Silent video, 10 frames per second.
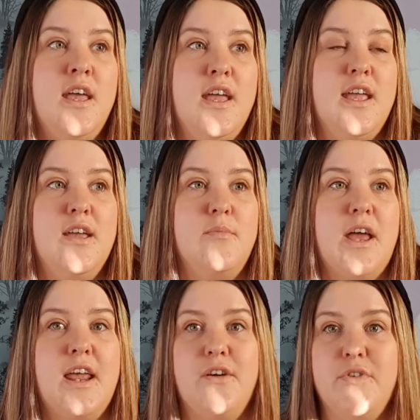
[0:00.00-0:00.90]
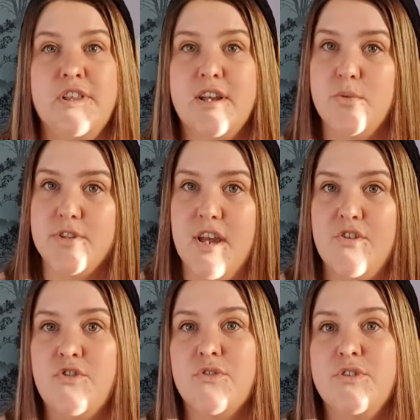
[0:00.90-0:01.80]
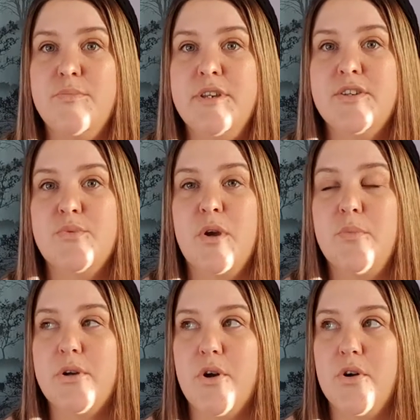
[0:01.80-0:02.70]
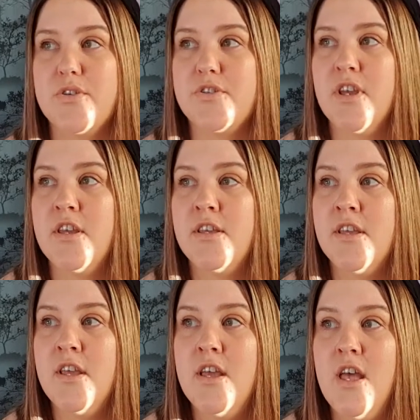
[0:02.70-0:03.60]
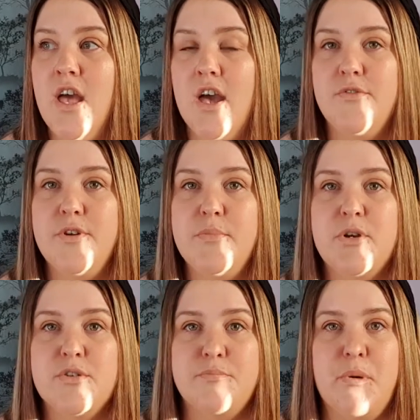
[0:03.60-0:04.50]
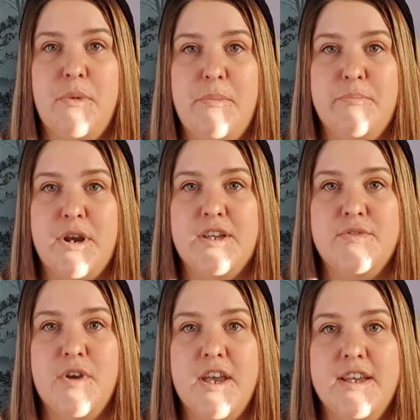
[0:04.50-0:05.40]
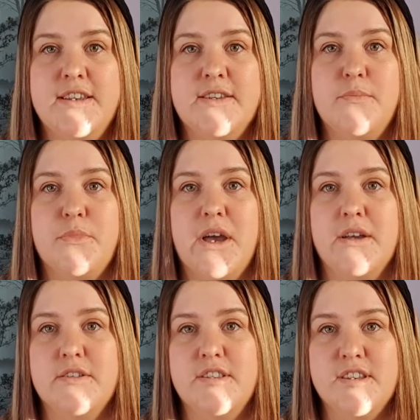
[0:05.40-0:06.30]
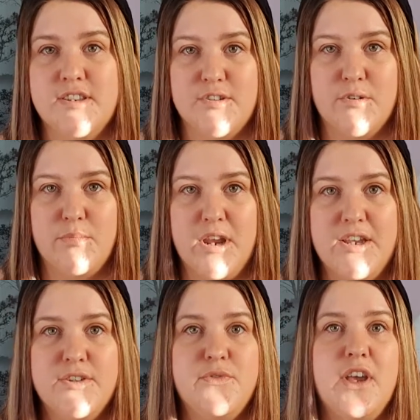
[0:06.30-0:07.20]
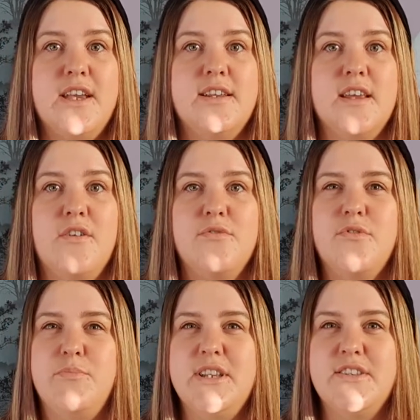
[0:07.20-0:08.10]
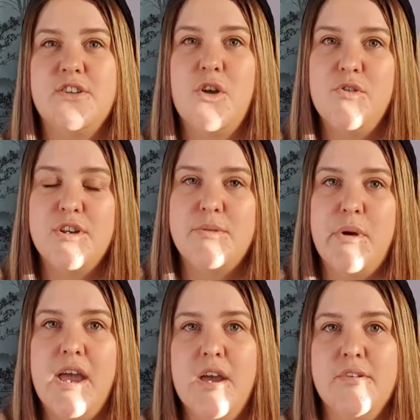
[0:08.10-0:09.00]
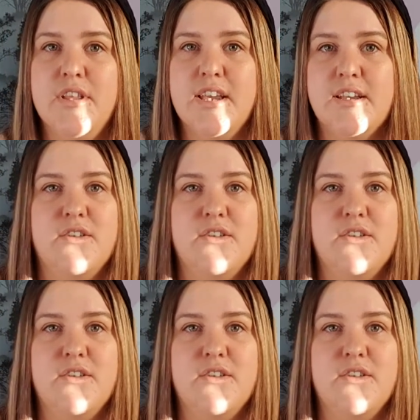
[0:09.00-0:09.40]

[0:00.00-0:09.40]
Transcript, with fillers: um, and I felt like it was natural to me as well because I think because my mum breastfed, my sister breastfed, I've been surrounded by it like